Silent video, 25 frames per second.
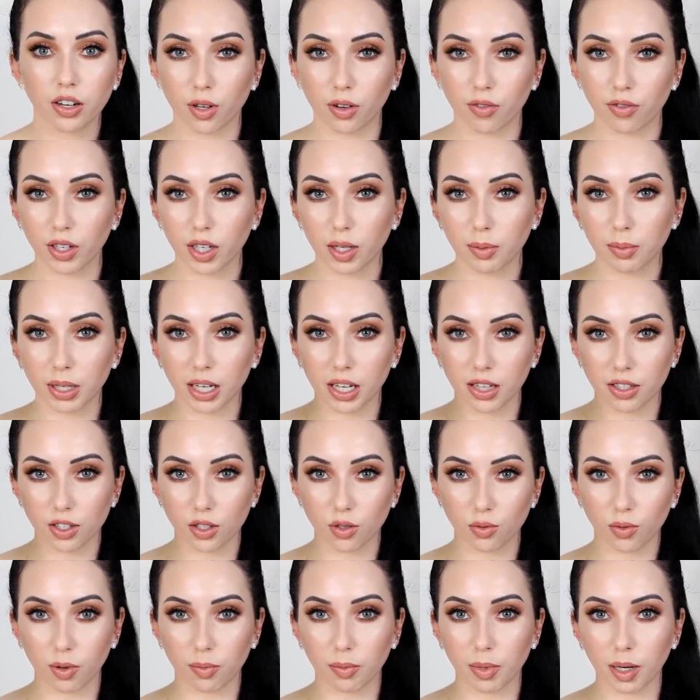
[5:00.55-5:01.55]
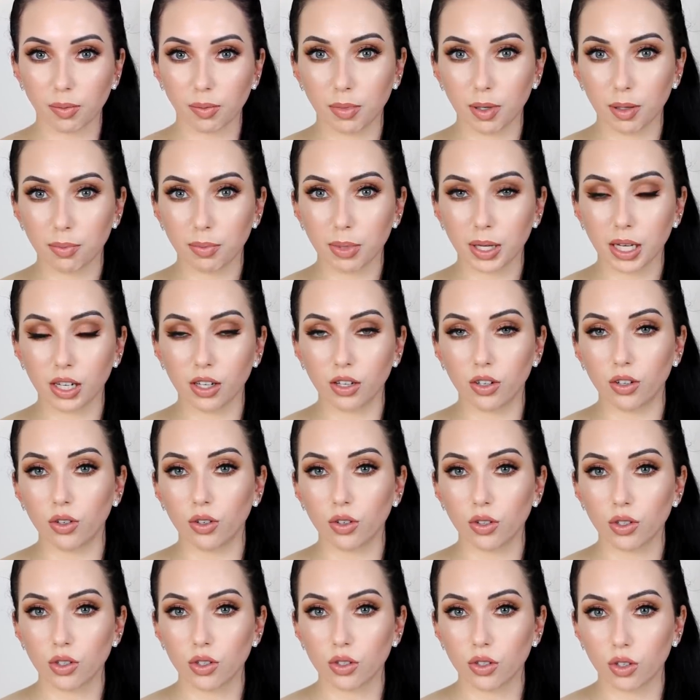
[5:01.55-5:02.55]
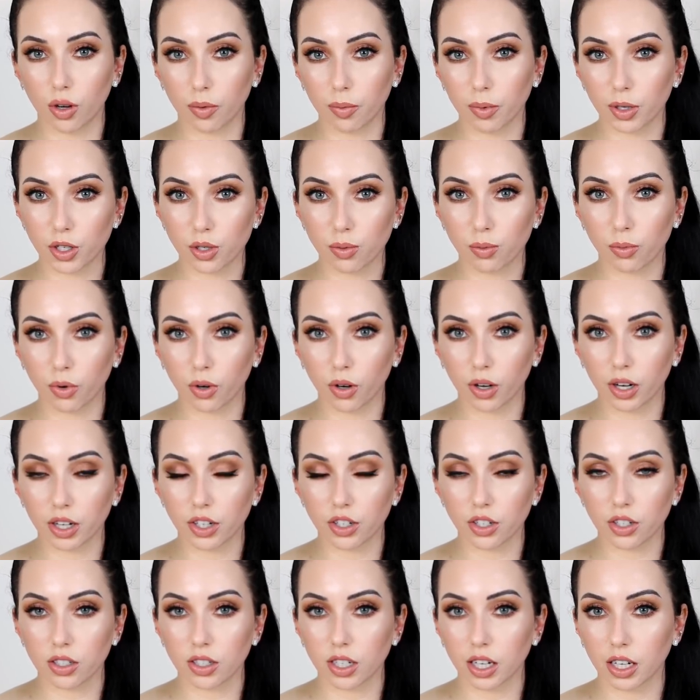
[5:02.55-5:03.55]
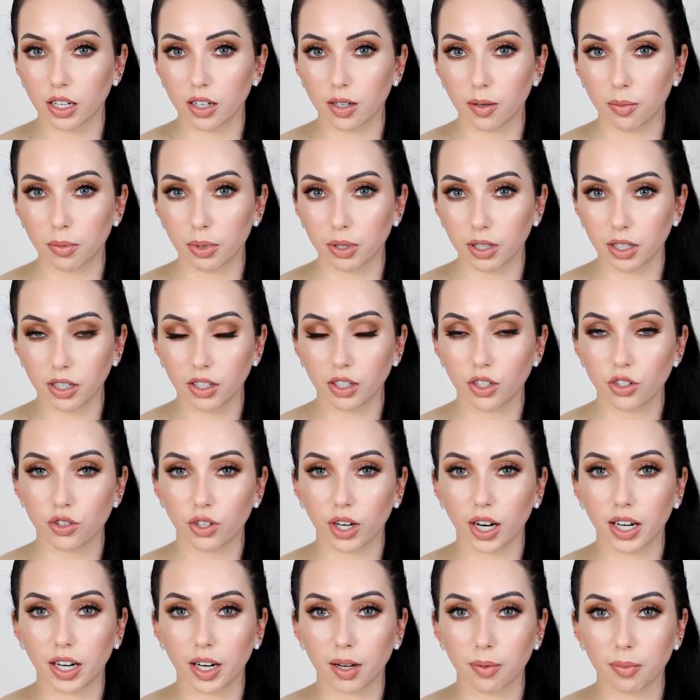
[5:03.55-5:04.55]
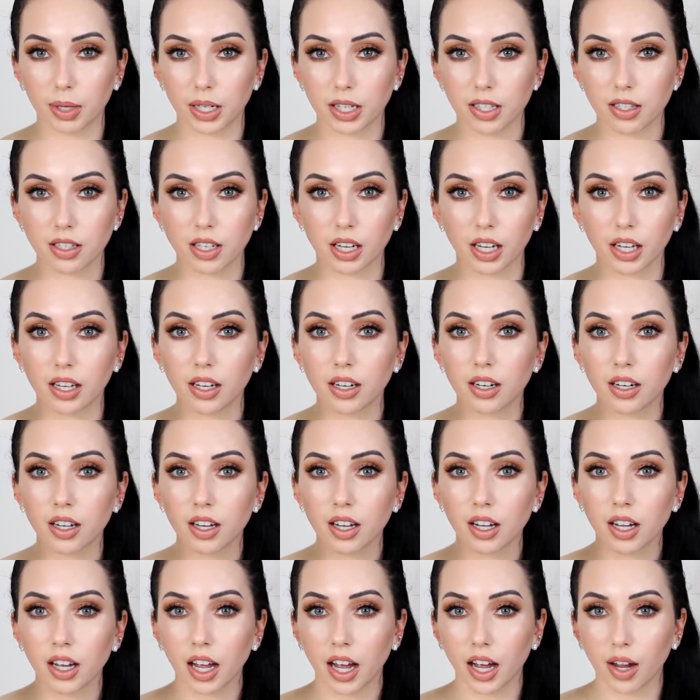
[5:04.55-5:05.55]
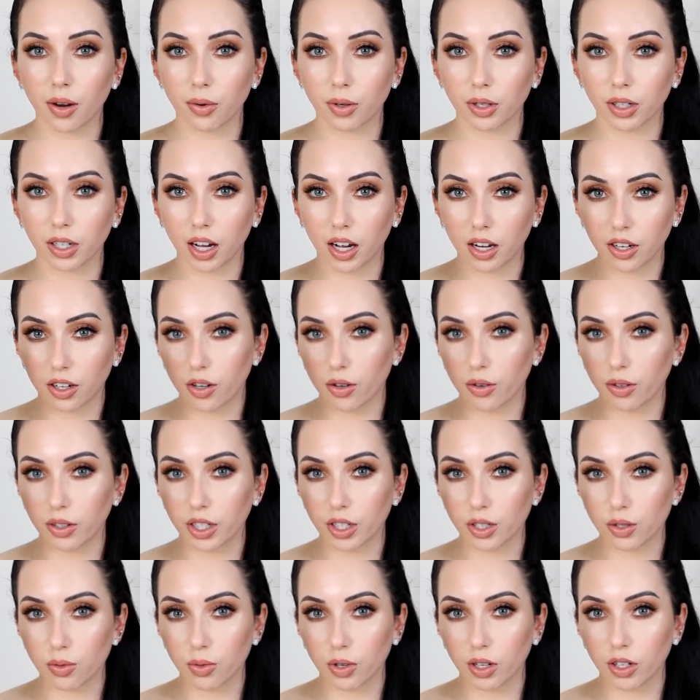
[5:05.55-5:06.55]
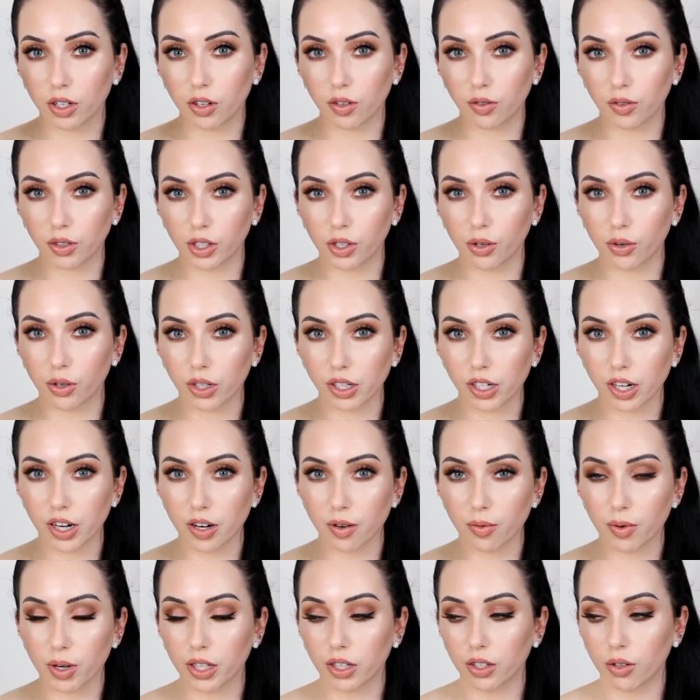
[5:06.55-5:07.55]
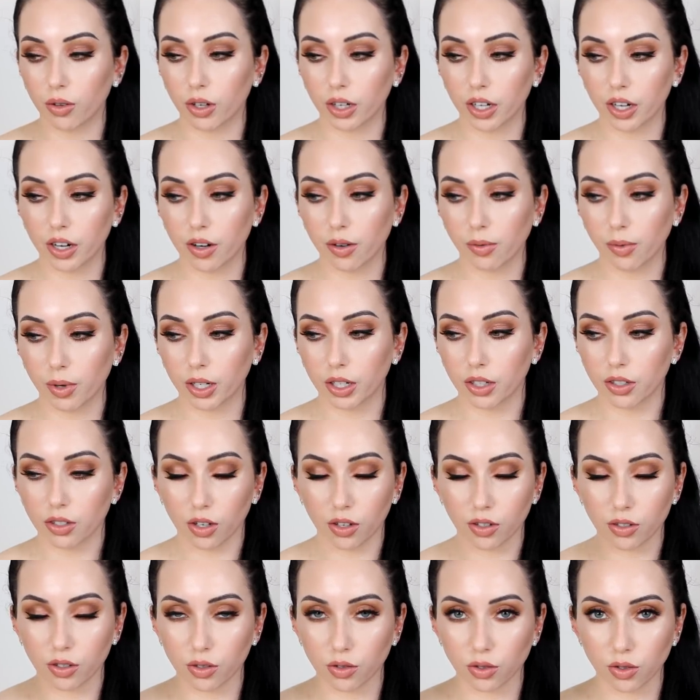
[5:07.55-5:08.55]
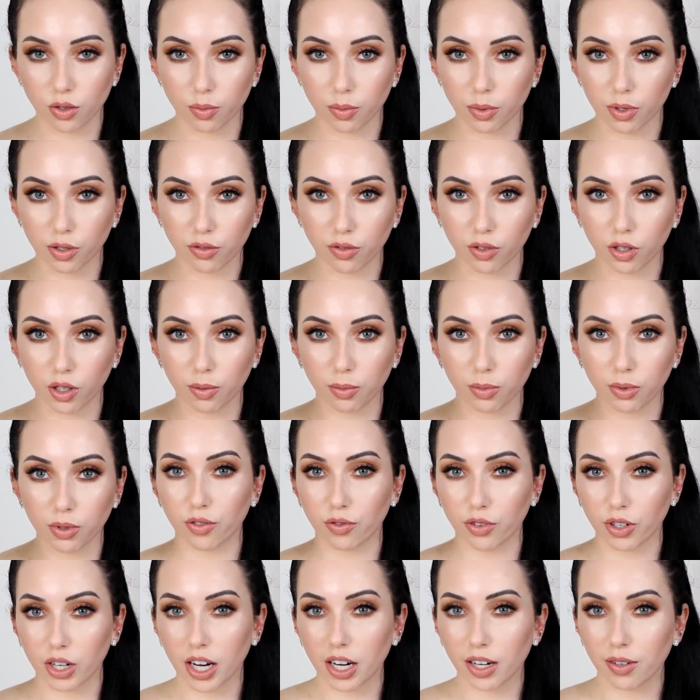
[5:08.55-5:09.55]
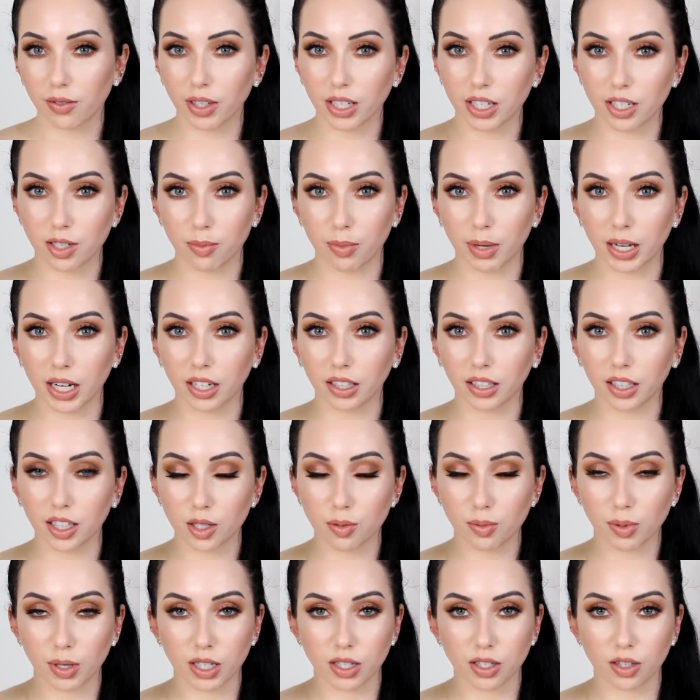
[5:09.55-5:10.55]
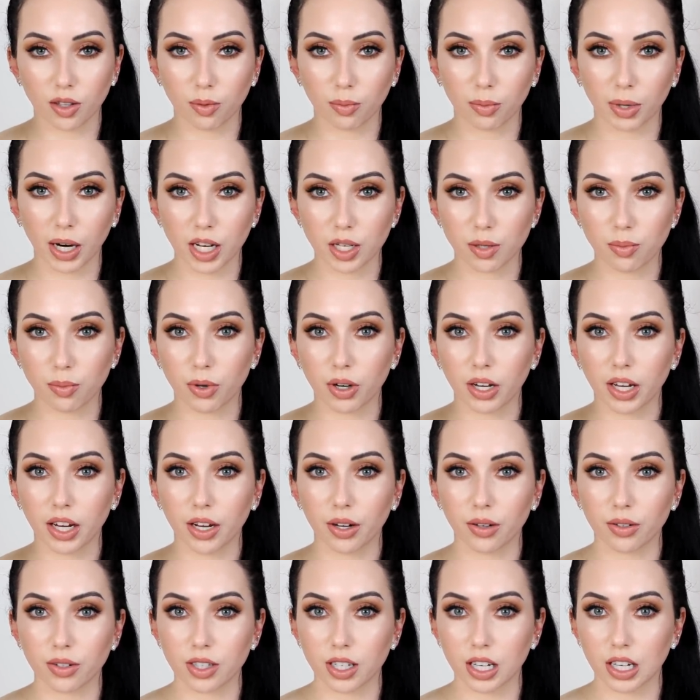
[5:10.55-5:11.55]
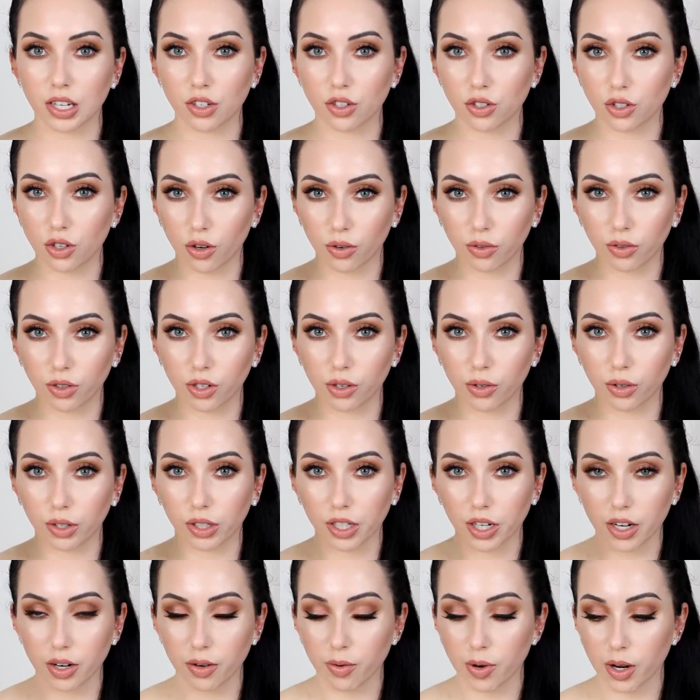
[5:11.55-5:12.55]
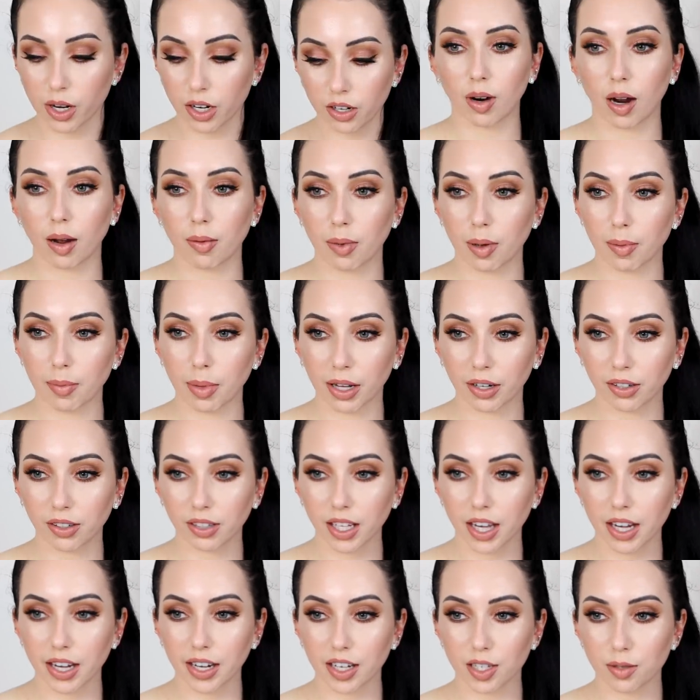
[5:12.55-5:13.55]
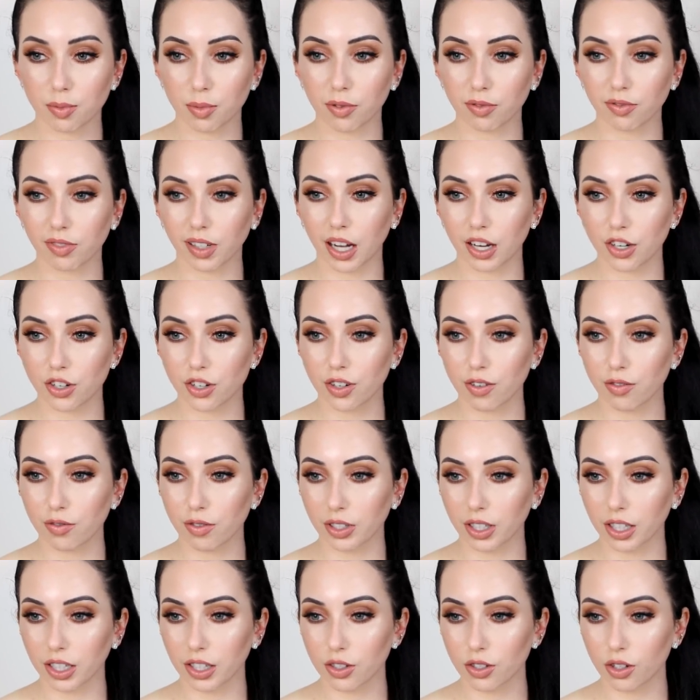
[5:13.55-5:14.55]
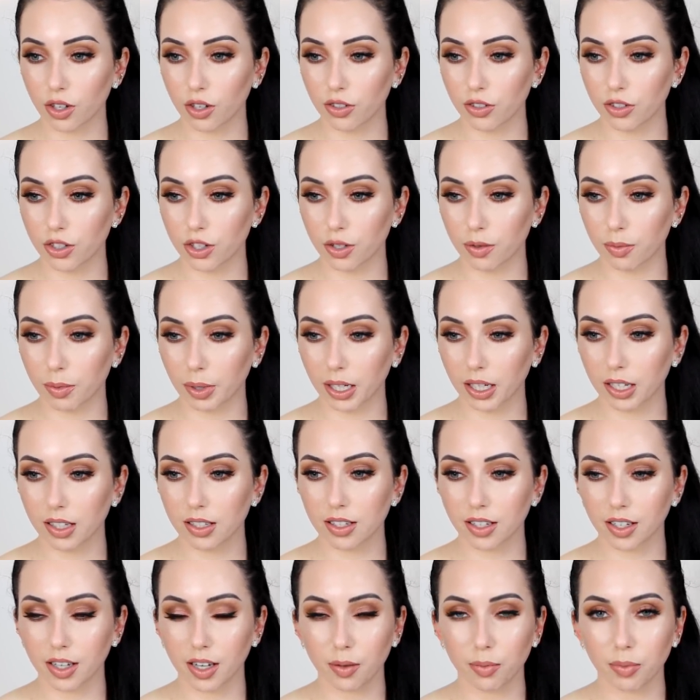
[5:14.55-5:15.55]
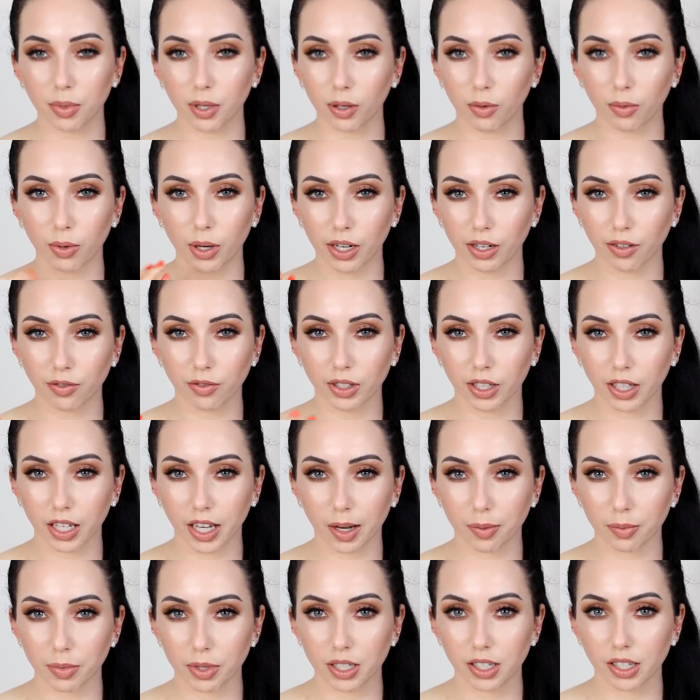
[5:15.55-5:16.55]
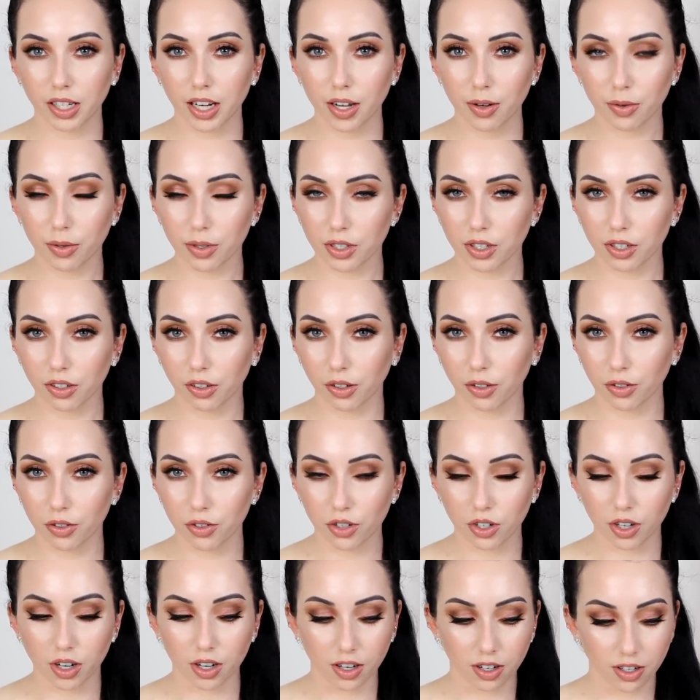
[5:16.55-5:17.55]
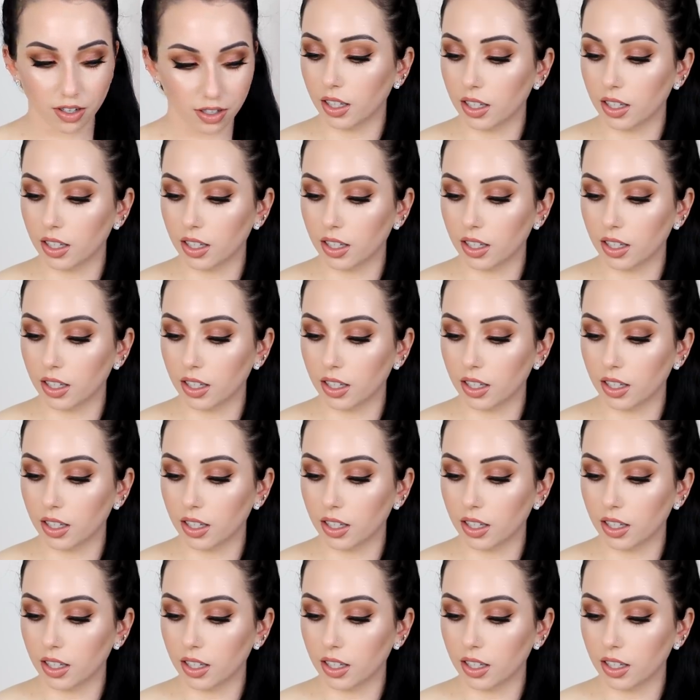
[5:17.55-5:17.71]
So I feel like because this one me peel so much more and just like completely dried out my skin, I would not go with this one over the Ordinary one. The Ordinary one is also super affordable. If you're kind of like debating this because of the price point, I would say just go with the Ordinary one. Wow, my battery light has been flashing for like a solid two minutes. I keep like waiting for the camera to die. We're still going strong.